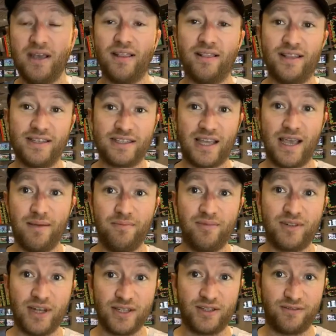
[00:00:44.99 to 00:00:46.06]
This game
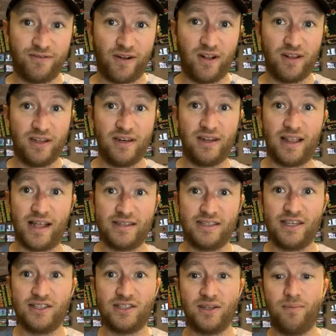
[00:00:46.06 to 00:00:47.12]
does fall into that
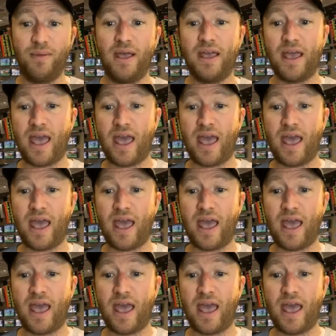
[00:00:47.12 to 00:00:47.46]
system,